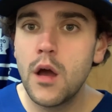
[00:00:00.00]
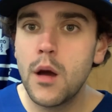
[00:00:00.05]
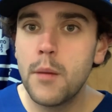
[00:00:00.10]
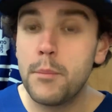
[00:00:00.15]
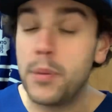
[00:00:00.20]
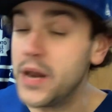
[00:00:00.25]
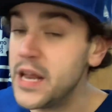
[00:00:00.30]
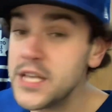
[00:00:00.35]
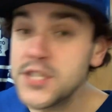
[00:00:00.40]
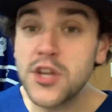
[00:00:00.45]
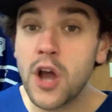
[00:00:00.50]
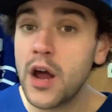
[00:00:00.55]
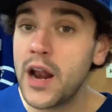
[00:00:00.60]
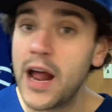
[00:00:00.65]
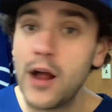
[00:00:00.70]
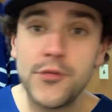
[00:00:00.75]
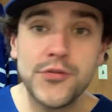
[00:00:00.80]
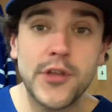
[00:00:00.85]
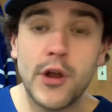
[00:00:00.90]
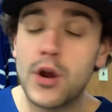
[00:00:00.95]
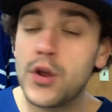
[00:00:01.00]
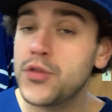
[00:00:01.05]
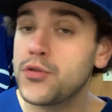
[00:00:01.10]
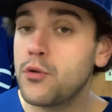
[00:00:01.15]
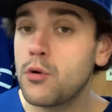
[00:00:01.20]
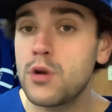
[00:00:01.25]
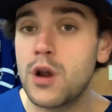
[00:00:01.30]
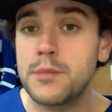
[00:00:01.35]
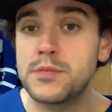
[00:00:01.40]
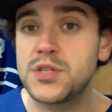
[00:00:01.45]
But he's gone out there and
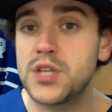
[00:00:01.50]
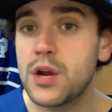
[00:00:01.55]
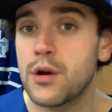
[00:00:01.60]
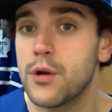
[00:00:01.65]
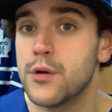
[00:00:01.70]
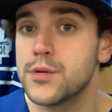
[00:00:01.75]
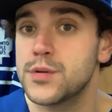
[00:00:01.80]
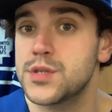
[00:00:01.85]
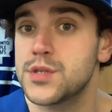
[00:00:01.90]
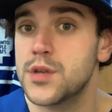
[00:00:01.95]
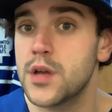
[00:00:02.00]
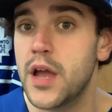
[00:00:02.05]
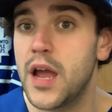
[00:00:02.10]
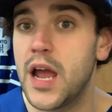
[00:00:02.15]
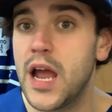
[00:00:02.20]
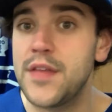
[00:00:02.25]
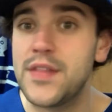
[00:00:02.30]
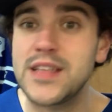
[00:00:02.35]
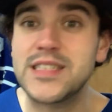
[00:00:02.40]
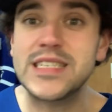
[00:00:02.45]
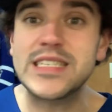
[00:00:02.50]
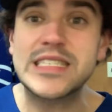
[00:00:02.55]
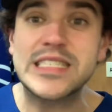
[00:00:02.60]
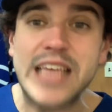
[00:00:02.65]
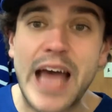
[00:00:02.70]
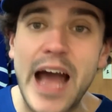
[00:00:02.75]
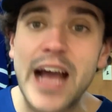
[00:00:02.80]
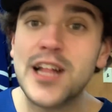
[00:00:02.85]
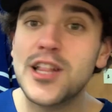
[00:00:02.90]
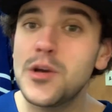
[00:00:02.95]
thrown up zeros. And that's
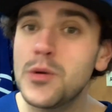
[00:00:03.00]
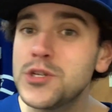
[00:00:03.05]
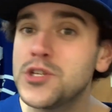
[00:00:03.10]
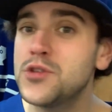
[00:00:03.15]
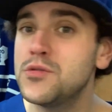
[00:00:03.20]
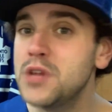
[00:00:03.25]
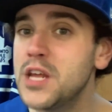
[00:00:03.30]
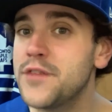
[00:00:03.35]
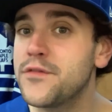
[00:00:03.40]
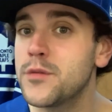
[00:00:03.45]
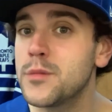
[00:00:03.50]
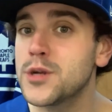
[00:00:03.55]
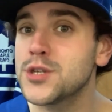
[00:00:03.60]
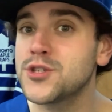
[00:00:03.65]
exactly what you need from your